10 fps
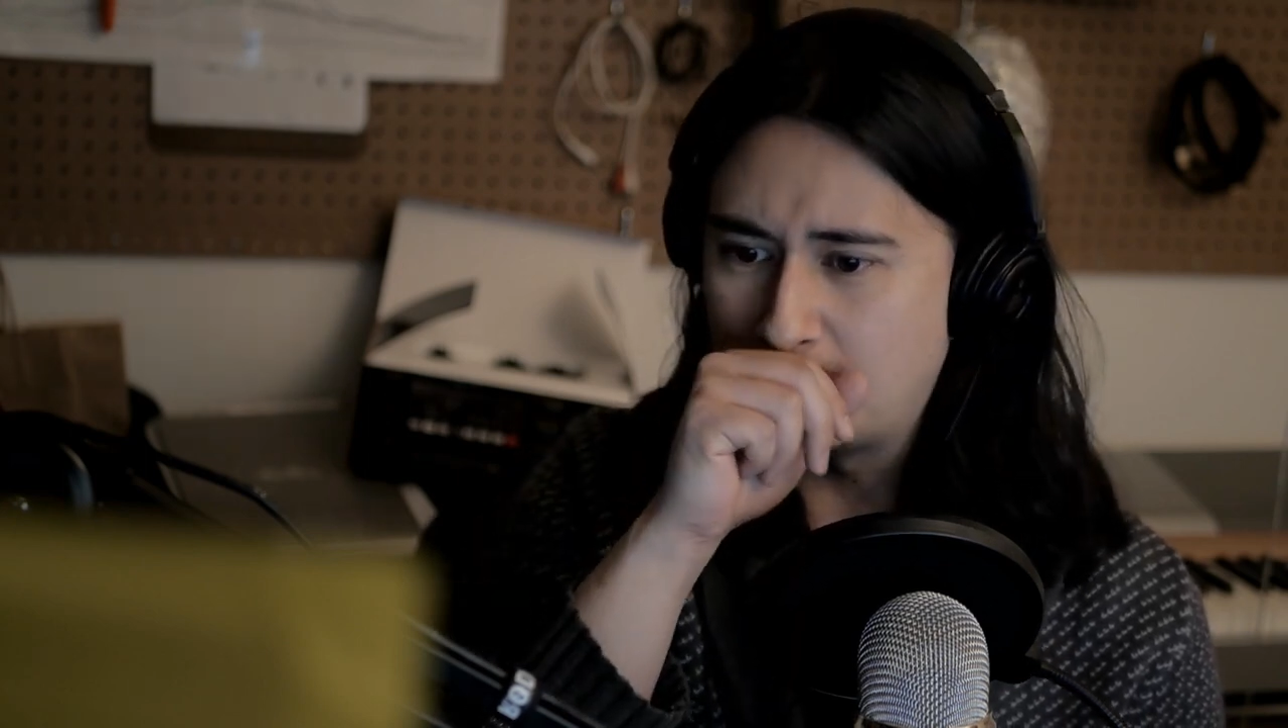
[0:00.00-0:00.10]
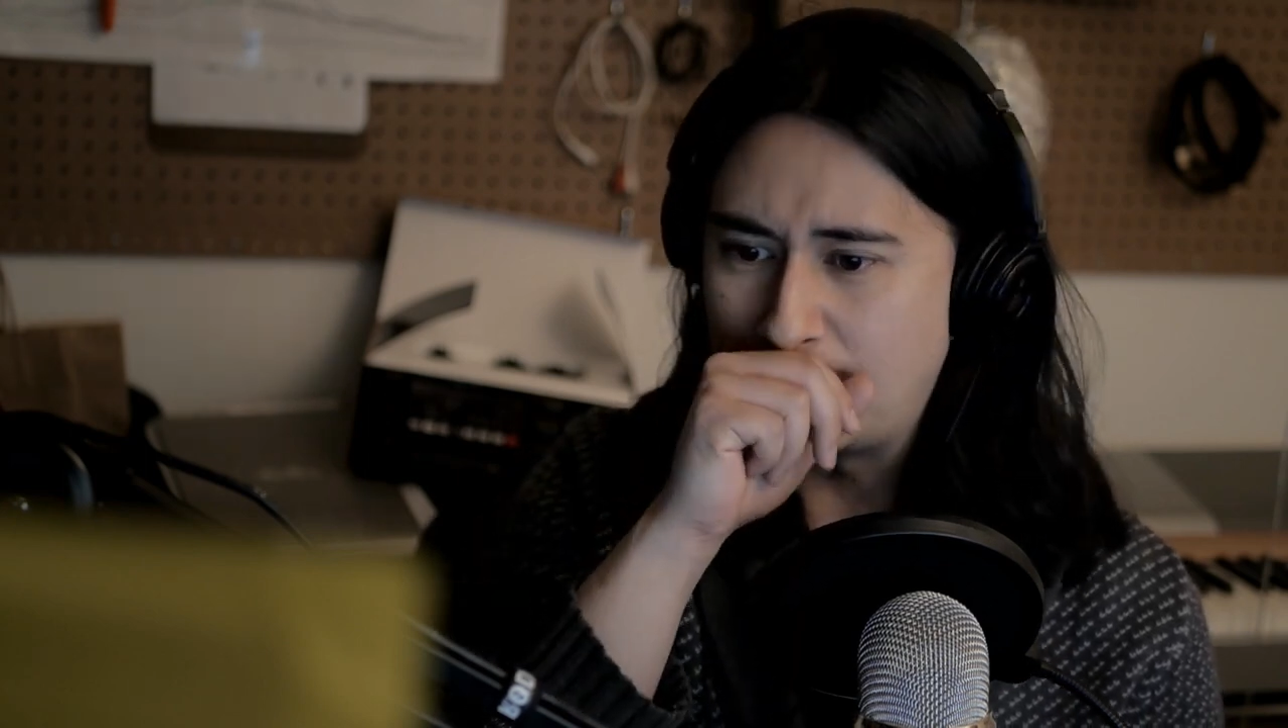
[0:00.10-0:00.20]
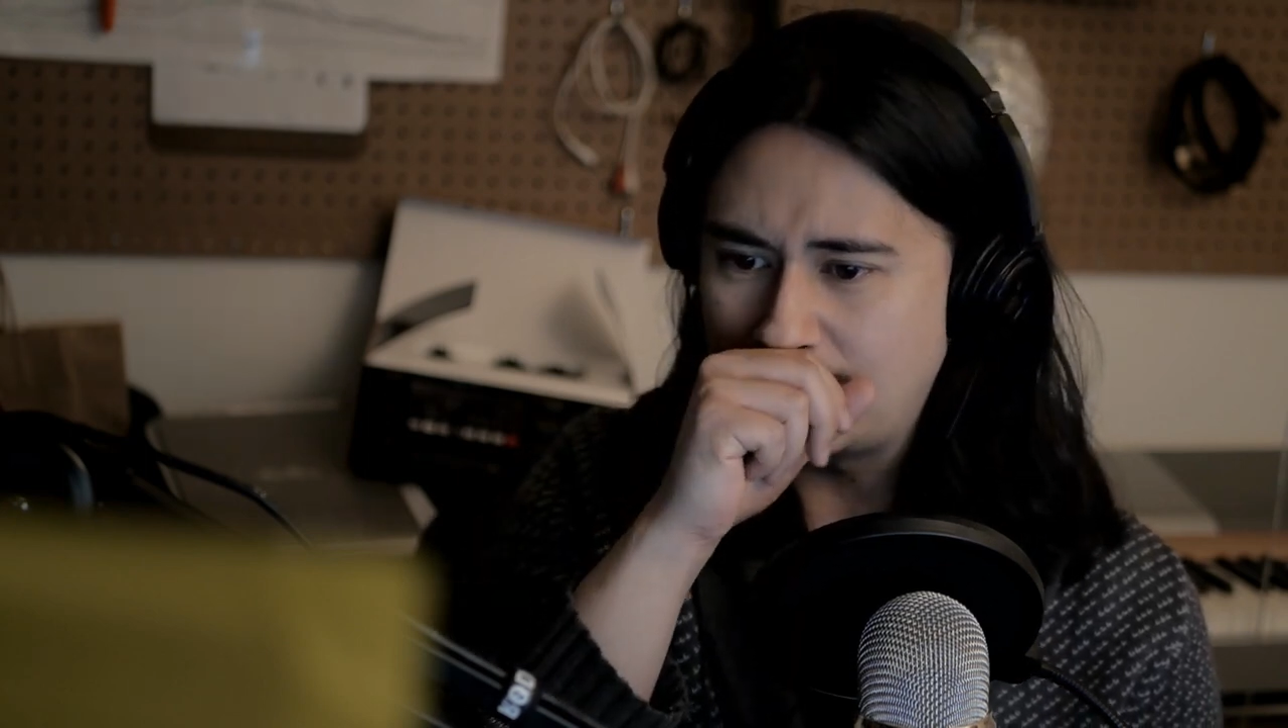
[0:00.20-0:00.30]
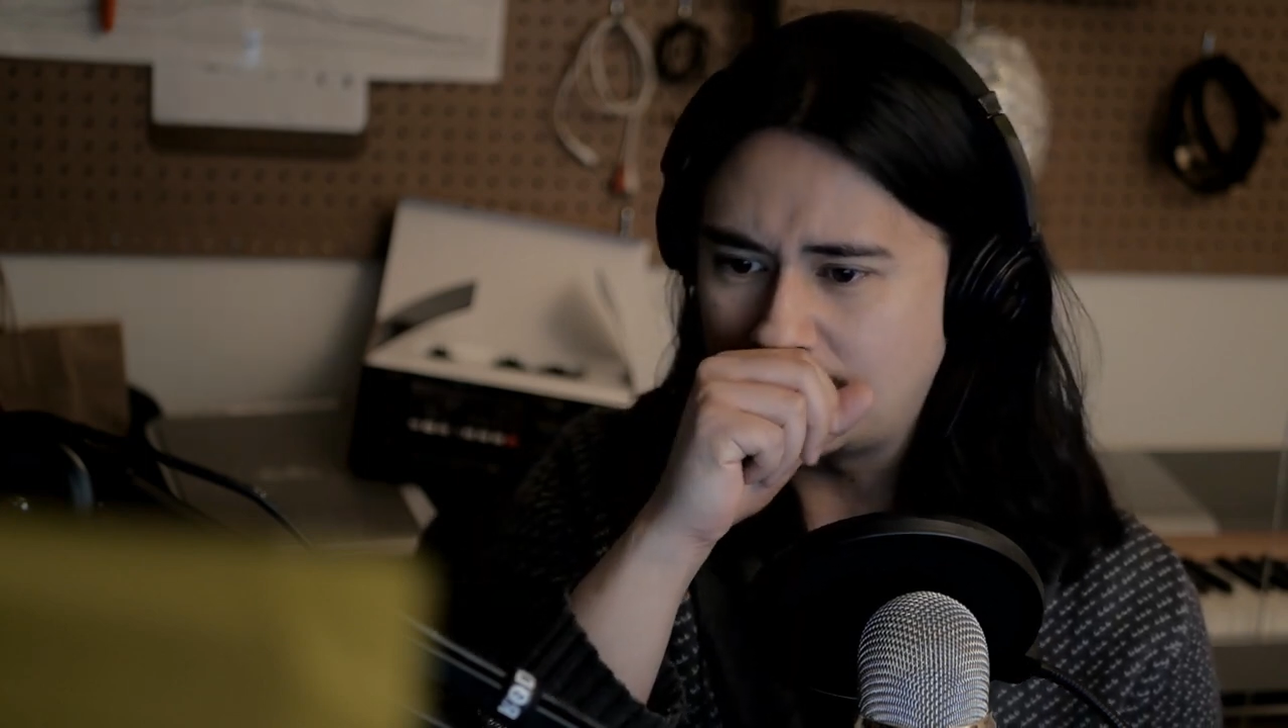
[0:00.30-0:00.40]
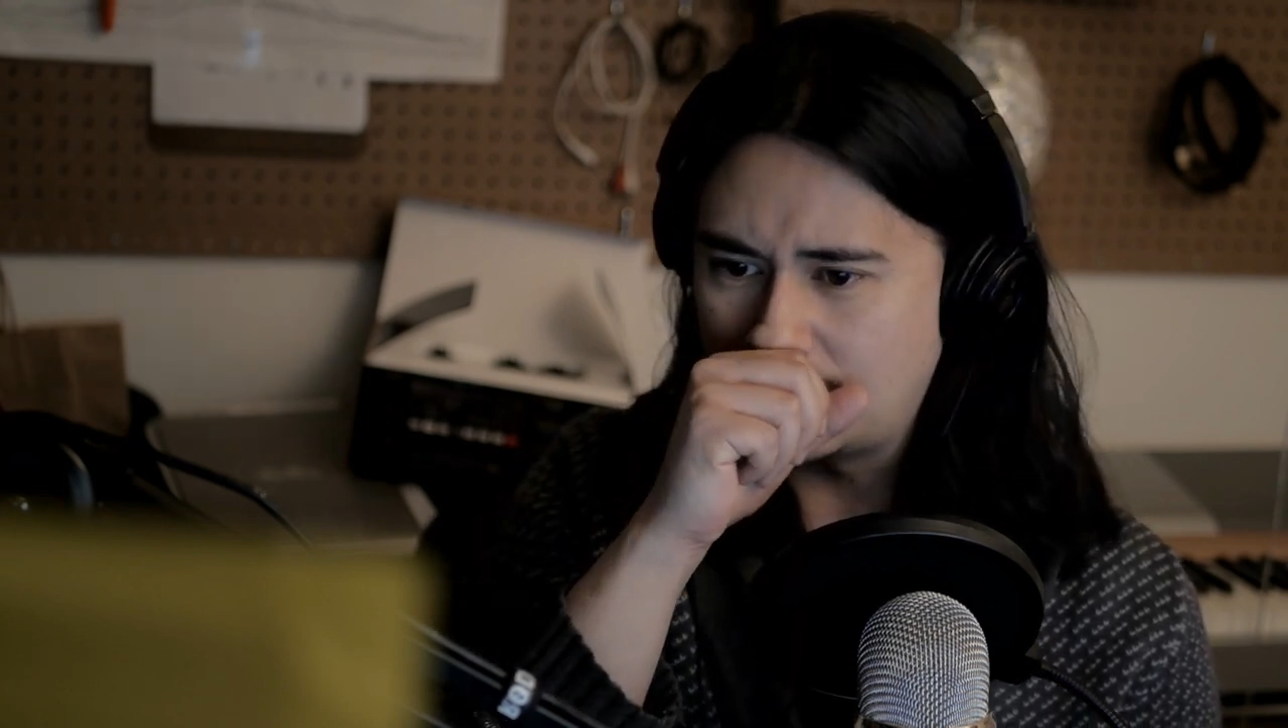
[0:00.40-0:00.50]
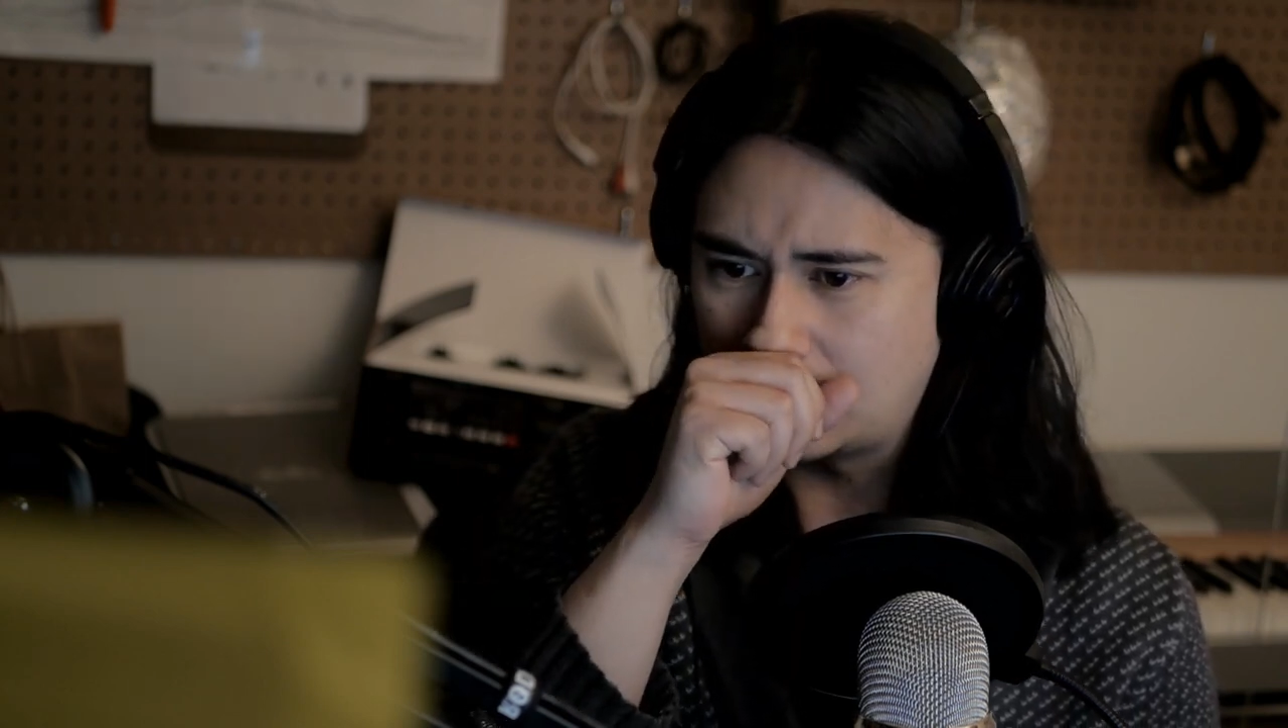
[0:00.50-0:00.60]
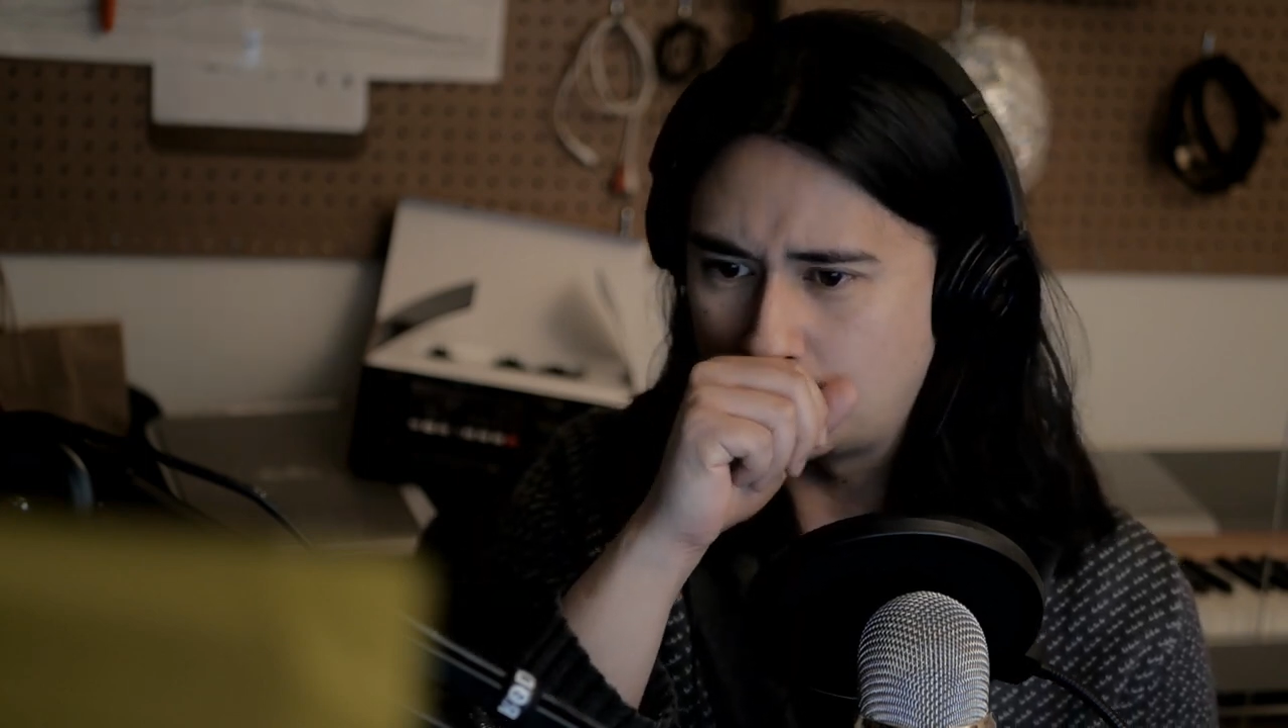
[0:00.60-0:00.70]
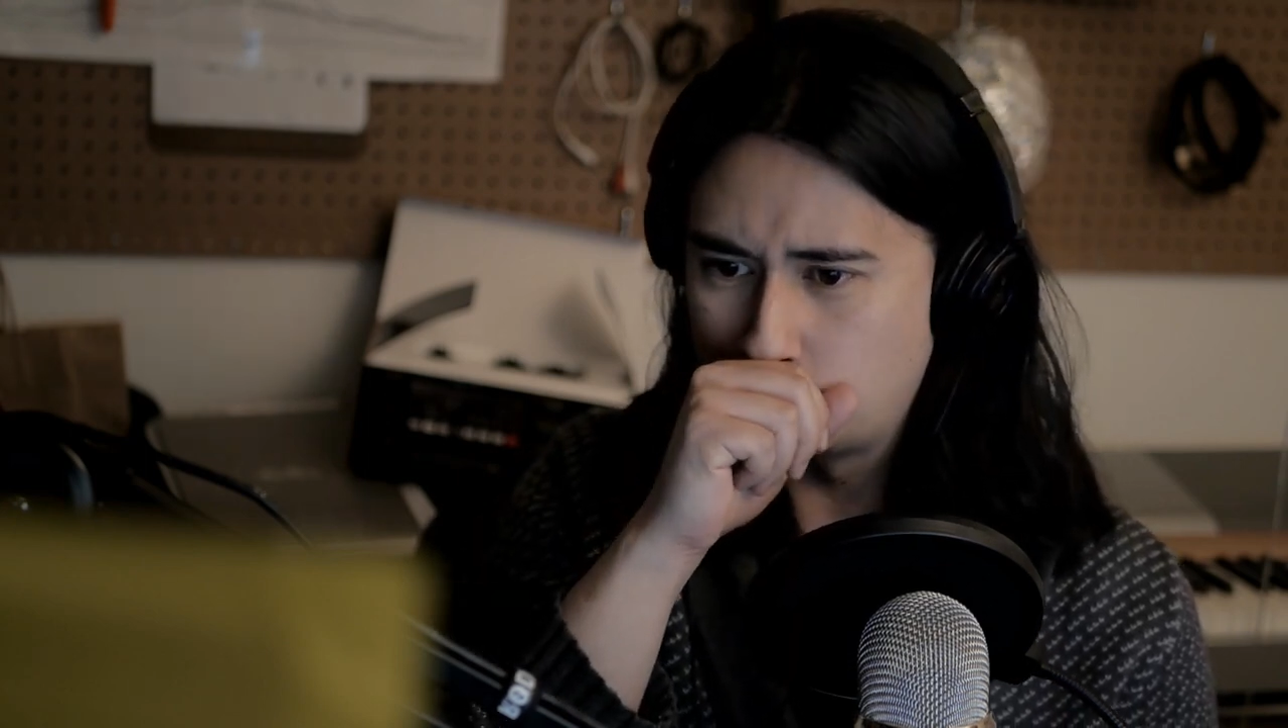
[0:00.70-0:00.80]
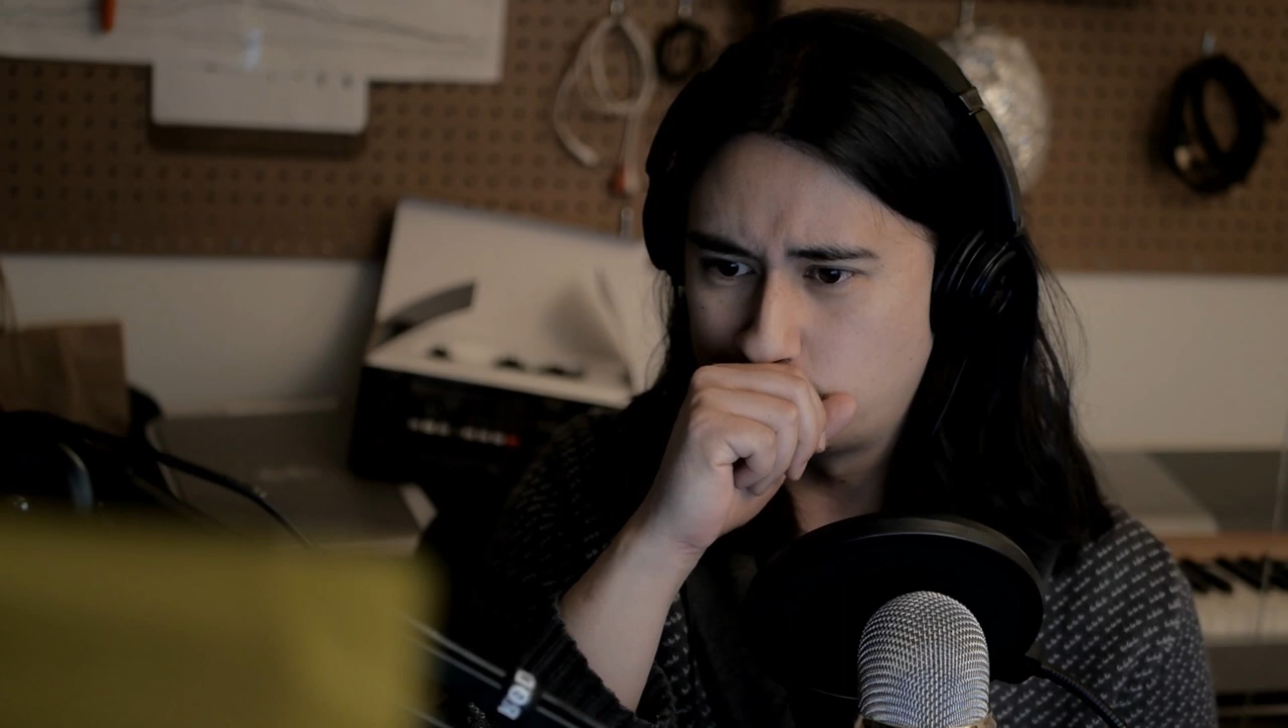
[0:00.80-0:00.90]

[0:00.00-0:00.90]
bank did.